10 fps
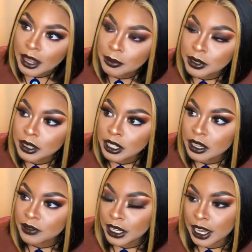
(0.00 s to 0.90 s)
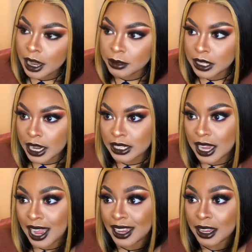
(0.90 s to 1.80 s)
believe the cap size that
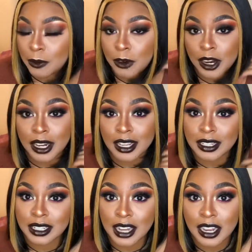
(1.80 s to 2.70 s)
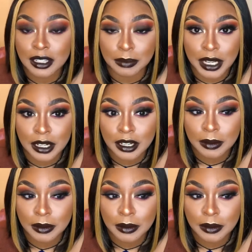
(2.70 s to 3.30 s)
I am wearing is a size medium. The